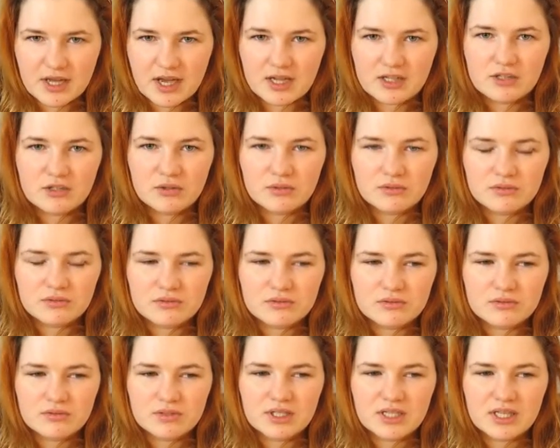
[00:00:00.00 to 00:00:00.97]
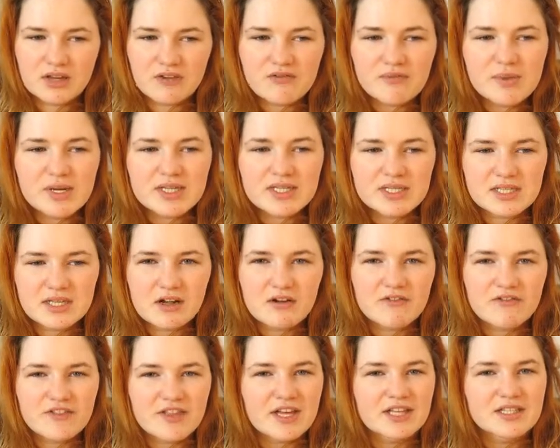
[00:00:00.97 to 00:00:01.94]
I don't give
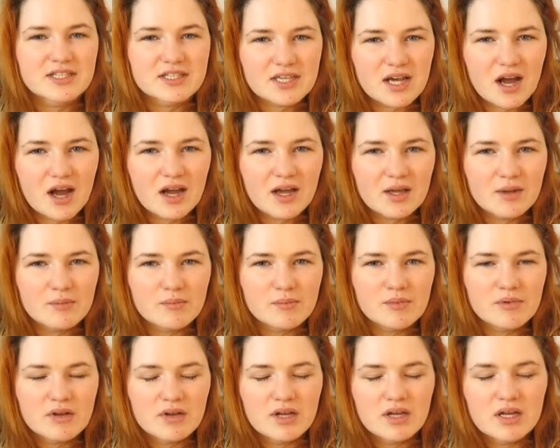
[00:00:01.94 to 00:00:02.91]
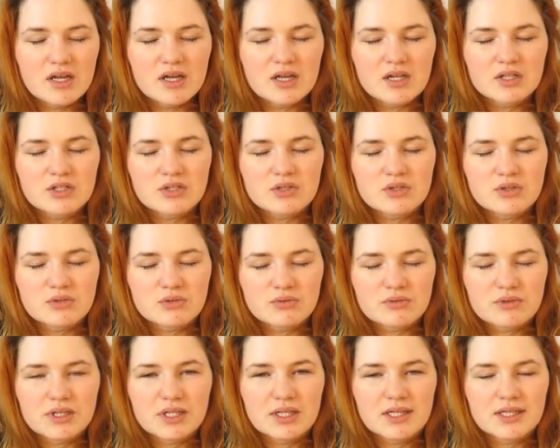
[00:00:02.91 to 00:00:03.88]
myself that time to
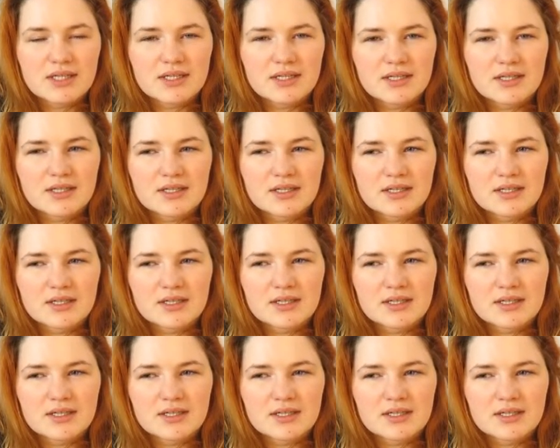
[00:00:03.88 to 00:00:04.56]
really